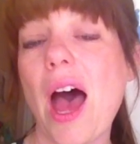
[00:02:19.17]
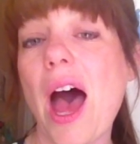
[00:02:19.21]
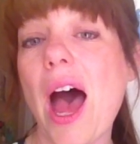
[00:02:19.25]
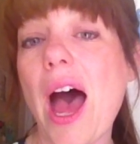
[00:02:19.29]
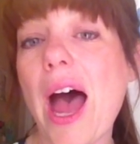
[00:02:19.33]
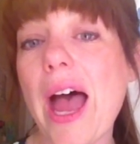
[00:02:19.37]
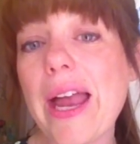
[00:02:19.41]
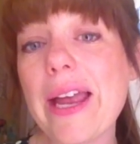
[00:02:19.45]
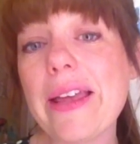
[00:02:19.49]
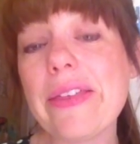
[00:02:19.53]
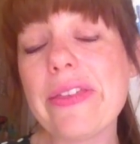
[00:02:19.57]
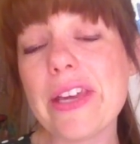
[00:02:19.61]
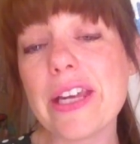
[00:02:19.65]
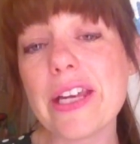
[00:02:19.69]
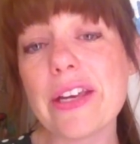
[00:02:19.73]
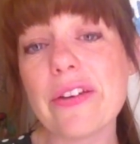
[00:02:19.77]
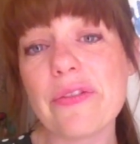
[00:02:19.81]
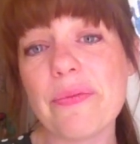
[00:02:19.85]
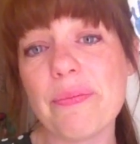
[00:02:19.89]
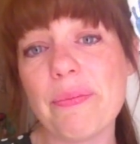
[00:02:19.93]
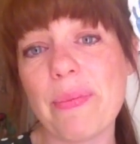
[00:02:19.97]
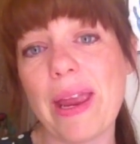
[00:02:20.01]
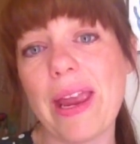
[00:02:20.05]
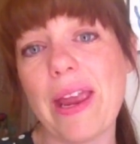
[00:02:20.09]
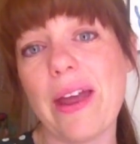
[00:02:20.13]
I think of
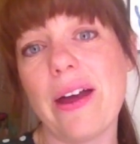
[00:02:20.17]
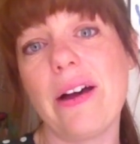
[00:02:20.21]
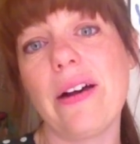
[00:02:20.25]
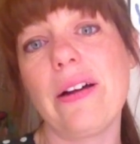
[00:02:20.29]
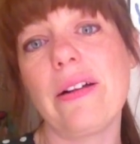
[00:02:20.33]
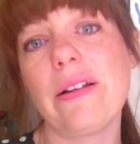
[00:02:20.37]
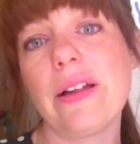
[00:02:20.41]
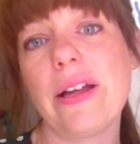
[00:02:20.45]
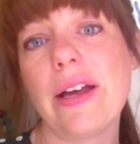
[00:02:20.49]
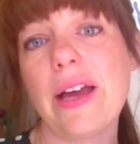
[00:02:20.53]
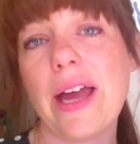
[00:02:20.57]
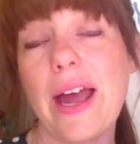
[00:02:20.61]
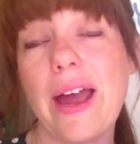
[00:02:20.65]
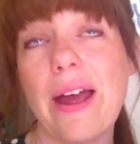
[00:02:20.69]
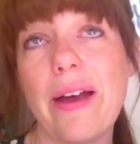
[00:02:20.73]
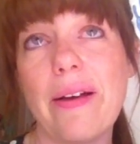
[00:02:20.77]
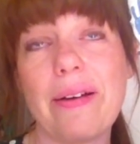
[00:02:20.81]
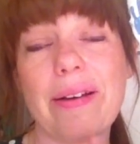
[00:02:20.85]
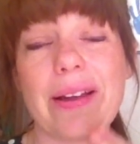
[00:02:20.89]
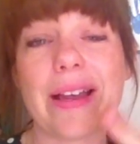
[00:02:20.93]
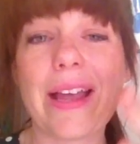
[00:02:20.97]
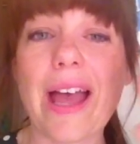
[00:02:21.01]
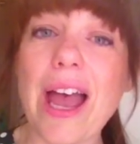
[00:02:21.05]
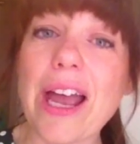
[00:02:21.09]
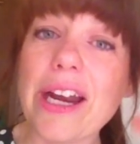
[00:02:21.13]
mail
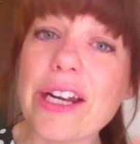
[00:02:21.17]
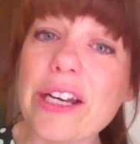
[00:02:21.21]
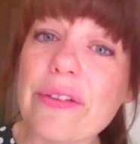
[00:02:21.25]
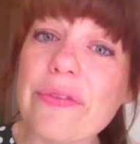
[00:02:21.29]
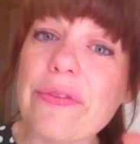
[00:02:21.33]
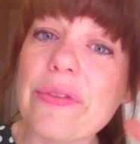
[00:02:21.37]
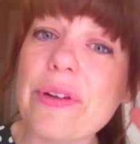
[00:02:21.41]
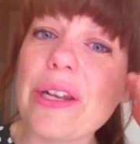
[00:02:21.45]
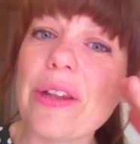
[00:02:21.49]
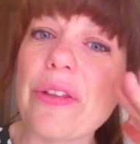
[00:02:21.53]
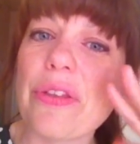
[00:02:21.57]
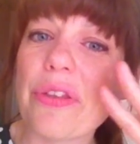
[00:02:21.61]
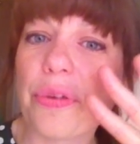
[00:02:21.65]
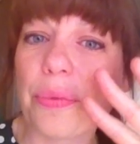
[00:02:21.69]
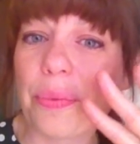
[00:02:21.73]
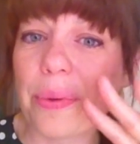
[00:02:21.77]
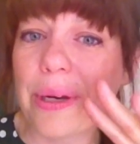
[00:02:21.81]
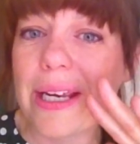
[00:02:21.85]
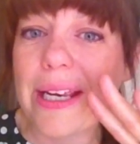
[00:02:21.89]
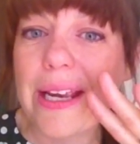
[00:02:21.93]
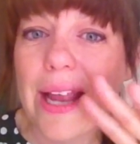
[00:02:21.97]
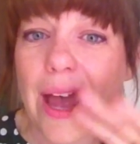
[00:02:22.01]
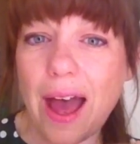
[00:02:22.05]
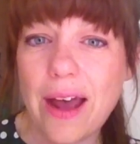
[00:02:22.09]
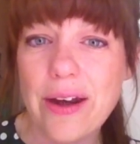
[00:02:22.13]
kind of in
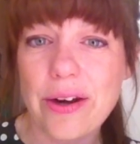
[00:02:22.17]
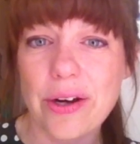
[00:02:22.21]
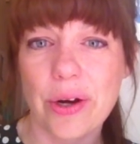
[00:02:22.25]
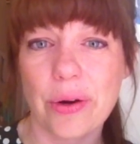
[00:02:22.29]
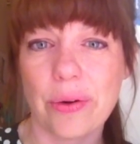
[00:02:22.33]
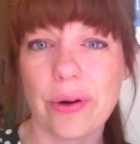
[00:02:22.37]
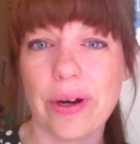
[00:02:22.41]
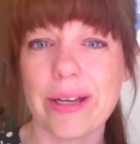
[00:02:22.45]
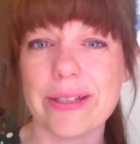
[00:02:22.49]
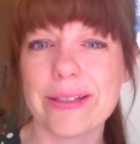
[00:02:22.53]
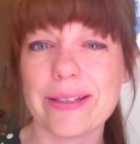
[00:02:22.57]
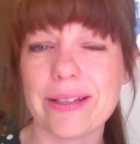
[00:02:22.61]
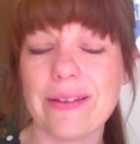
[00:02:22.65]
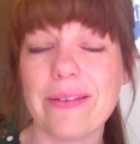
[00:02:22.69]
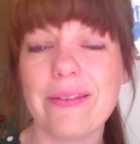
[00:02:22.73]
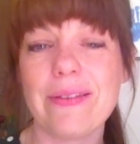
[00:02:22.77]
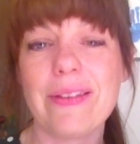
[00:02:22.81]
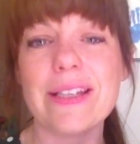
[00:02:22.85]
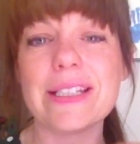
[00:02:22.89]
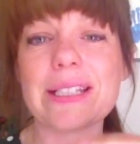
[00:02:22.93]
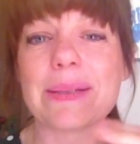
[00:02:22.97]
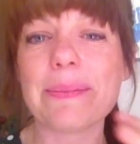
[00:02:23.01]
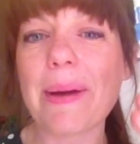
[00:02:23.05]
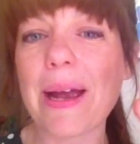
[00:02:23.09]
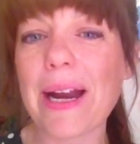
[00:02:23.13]
three categories, and
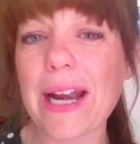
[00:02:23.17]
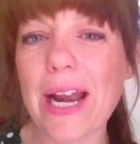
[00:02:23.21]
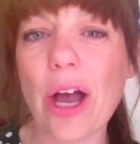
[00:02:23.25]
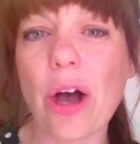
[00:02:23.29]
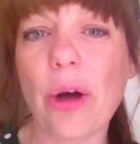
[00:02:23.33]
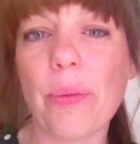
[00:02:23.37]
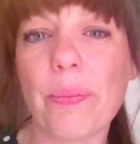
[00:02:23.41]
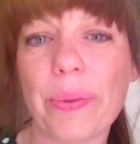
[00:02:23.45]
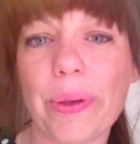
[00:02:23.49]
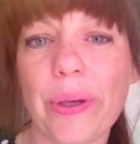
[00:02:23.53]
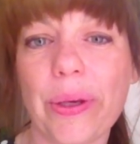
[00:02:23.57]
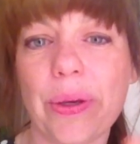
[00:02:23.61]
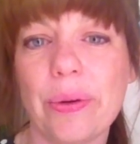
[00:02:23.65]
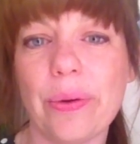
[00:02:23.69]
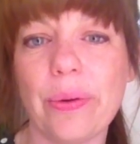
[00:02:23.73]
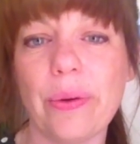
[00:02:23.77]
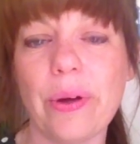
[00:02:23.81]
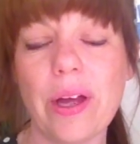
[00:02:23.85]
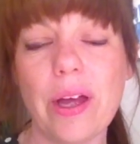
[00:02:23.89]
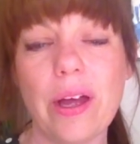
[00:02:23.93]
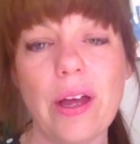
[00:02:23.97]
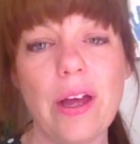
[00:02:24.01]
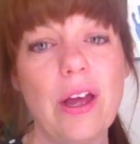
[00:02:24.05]
this might help you.